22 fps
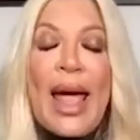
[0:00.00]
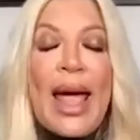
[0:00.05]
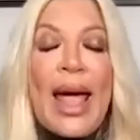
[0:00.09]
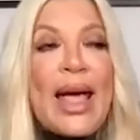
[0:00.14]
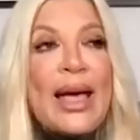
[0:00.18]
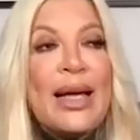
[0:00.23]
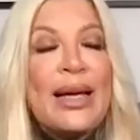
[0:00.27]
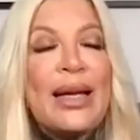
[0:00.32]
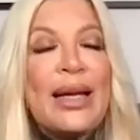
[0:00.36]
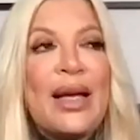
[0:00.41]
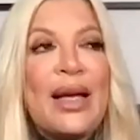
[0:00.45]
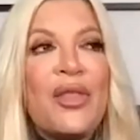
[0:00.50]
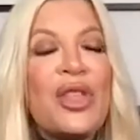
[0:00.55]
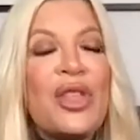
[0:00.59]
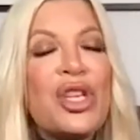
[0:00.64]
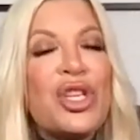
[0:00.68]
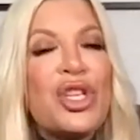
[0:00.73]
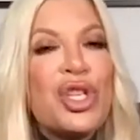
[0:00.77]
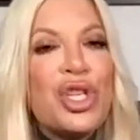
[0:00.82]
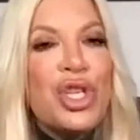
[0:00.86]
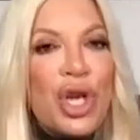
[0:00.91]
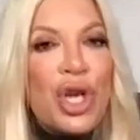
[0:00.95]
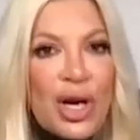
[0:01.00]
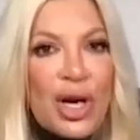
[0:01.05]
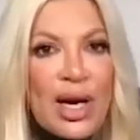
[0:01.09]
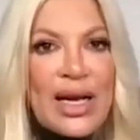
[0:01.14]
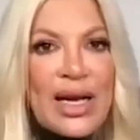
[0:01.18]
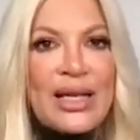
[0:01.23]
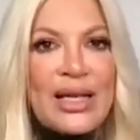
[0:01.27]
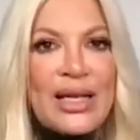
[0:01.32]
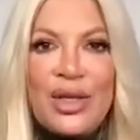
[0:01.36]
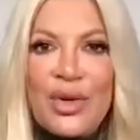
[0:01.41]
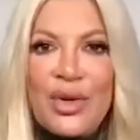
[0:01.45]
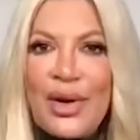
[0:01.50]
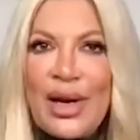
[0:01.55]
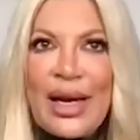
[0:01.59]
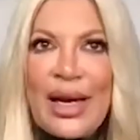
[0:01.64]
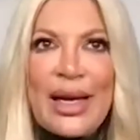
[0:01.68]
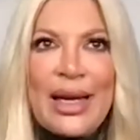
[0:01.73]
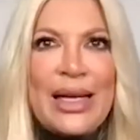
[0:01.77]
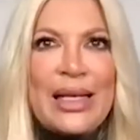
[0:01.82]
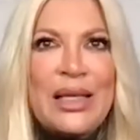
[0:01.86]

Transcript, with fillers: And the journey doing it